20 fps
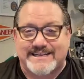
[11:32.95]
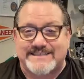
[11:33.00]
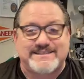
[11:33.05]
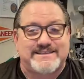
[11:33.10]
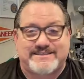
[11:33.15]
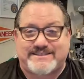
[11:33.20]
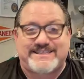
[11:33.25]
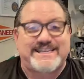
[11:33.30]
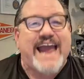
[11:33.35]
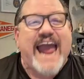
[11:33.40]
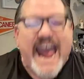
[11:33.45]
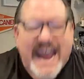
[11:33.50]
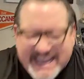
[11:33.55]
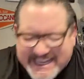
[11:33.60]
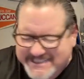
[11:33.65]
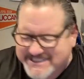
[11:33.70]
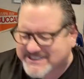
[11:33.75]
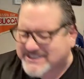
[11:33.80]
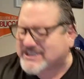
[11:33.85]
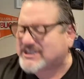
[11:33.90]
And
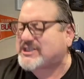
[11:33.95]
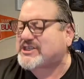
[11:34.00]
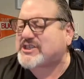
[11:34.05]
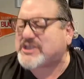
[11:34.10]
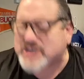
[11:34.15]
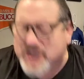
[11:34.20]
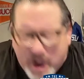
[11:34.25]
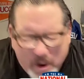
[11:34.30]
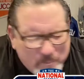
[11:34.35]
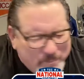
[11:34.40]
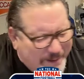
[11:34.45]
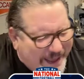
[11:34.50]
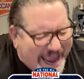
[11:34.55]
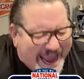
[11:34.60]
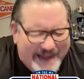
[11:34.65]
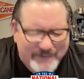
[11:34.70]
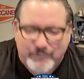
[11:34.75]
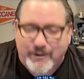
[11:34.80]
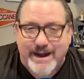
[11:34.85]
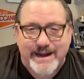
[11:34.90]
Dak is so
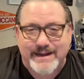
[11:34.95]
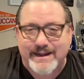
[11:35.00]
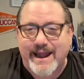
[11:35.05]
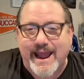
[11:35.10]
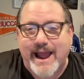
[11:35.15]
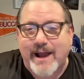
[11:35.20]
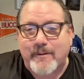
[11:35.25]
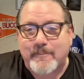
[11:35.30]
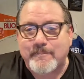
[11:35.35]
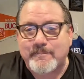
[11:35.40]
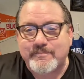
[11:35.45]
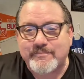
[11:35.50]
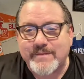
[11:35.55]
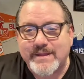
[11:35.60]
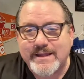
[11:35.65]
bad right now.